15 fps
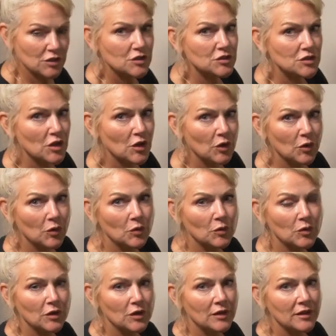So
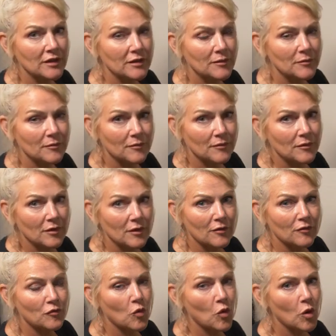
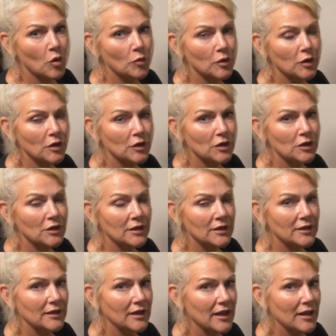forward,
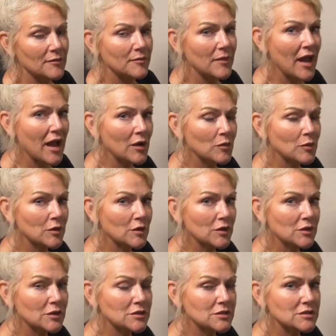
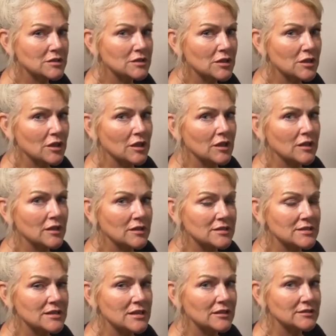backwards,
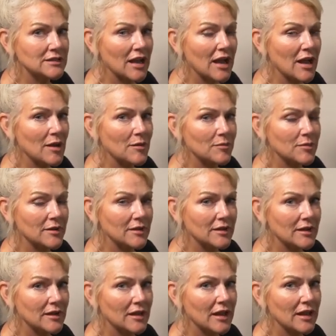tilt up
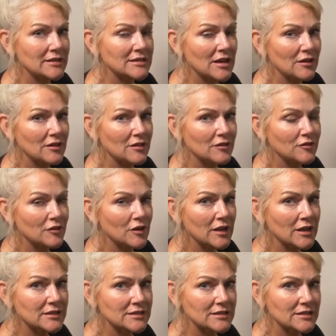and down the
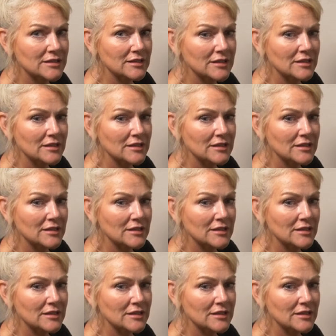front,